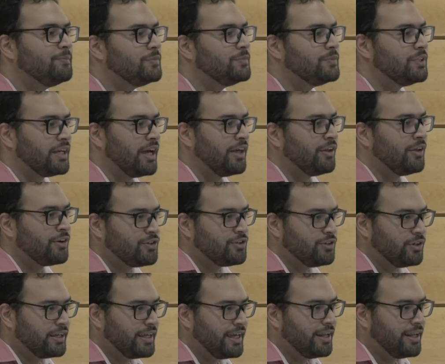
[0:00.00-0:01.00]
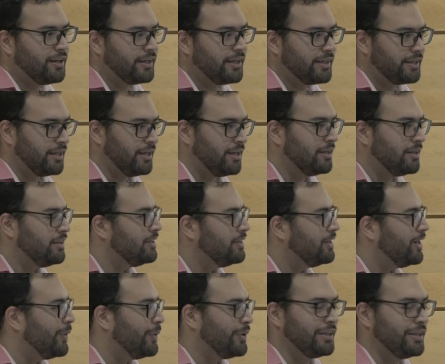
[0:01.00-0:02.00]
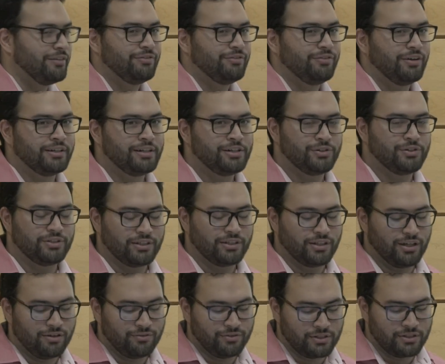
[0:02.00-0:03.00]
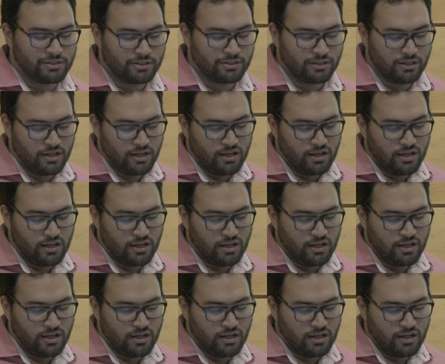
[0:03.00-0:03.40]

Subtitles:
together to get like a really fun, interesting conference.